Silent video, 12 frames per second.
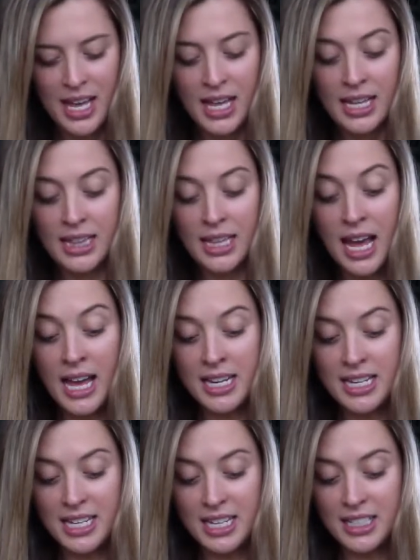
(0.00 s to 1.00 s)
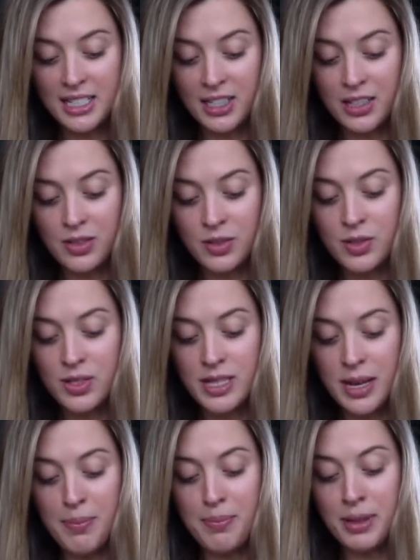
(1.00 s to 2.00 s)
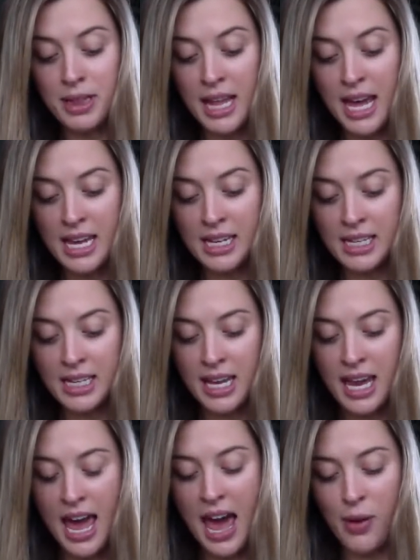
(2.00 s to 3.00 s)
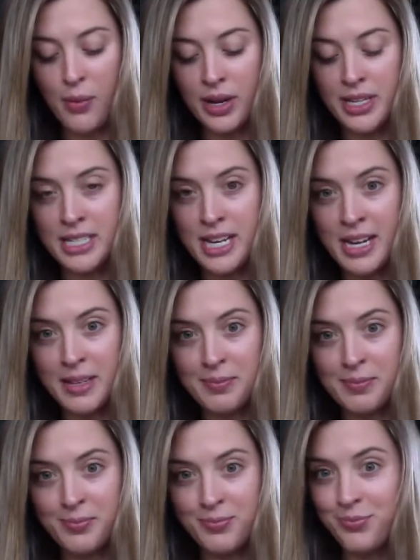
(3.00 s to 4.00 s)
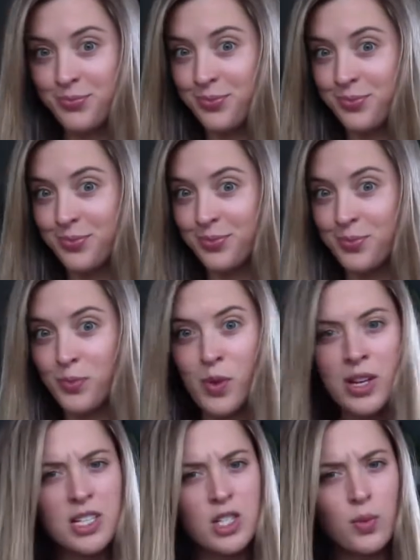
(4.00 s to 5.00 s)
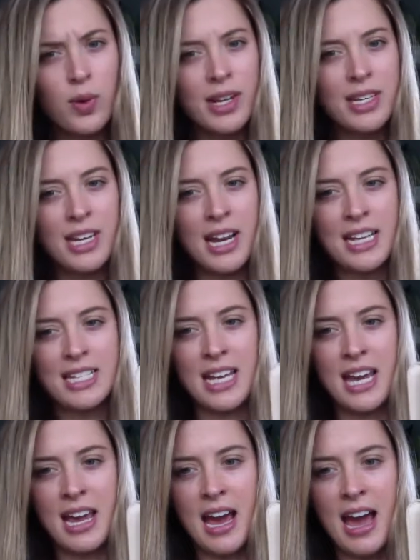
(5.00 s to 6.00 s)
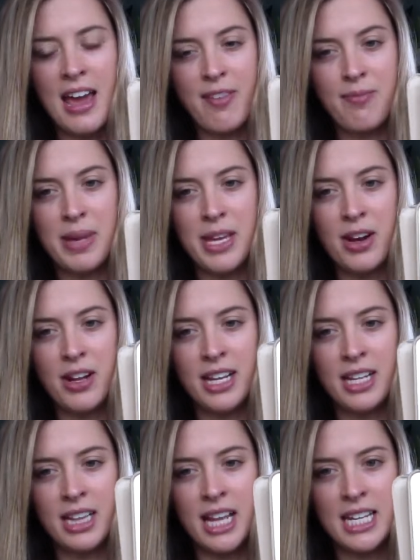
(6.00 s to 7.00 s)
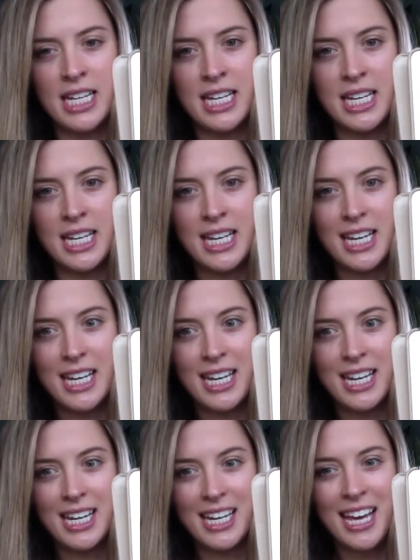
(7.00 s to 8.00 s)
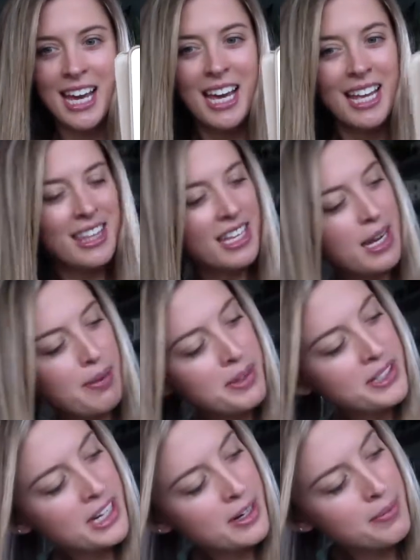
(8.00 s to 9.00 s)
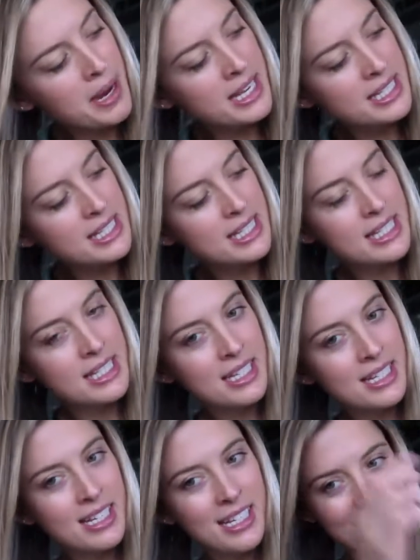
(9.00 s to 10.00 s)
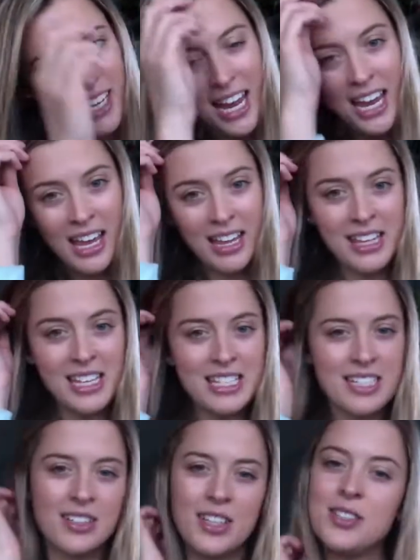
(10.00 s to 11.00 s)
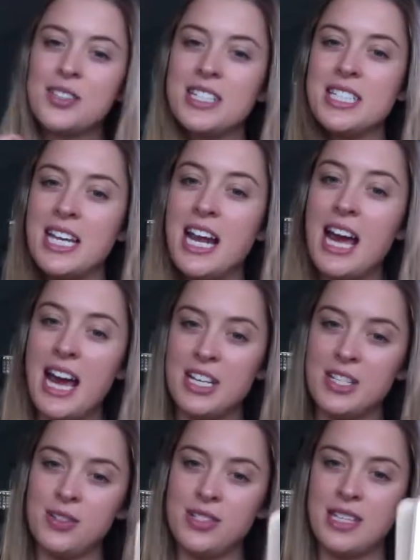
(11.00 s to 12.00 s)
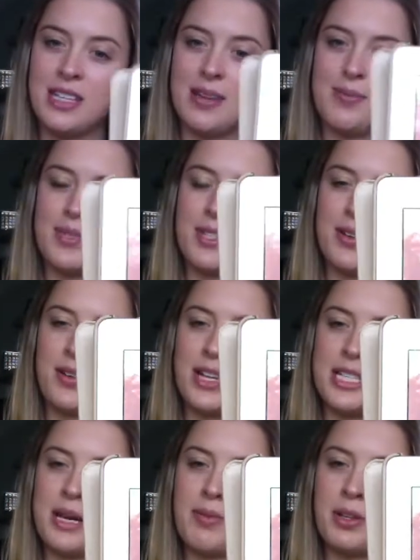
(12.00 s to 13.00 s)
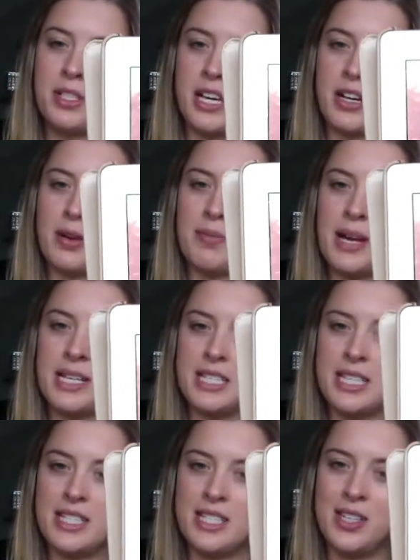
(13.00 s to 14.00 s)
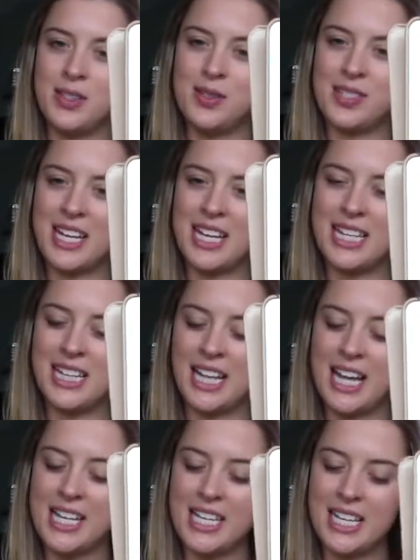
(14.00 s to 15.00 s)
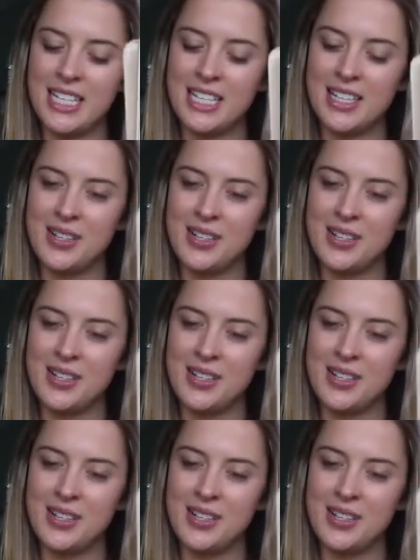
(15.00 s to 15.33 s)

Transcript: London used the blank at one time. Which one did I say I have been on in London? The double-decker bus. And they still use it today. I do see them. So a double-decker bus is used in London.